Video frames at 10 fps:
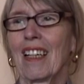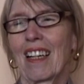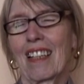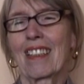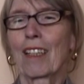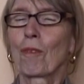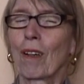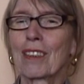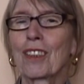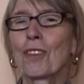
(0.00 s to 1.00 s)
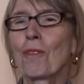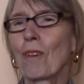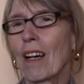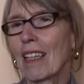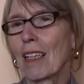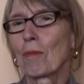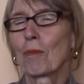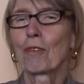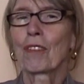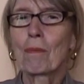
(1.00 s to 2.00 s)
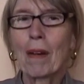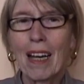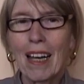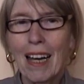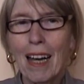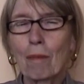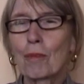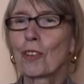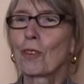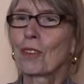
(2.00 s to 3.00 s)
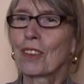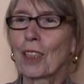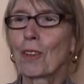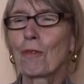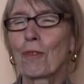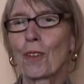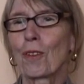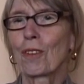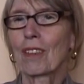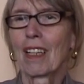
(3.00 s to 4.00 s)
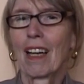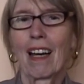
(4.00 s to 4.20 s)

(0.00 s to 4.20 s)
and then once in a while I'm moving my hands to stay afloat,